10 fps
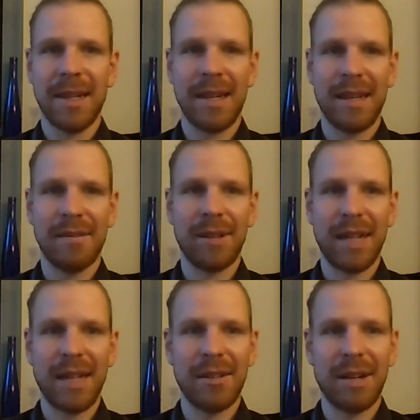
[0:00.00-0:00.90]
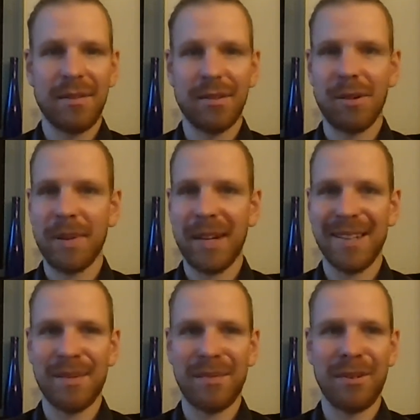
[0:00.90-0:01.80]
And for that, you have to compare
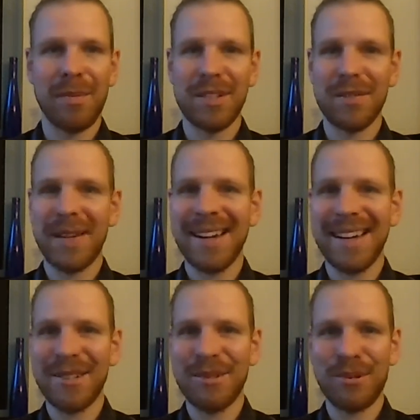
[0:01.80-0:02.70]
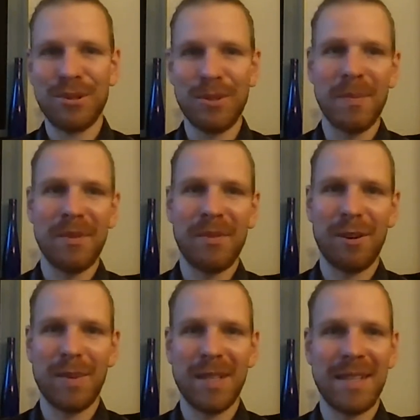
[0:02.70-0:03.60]
the performance of AI to human
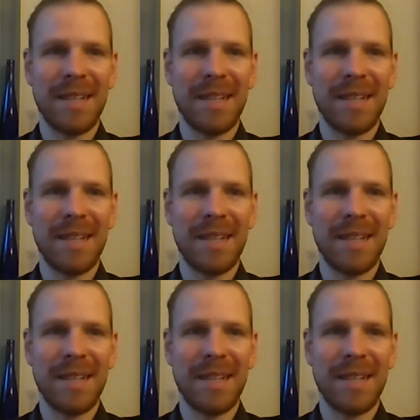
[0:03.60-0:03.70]
performance.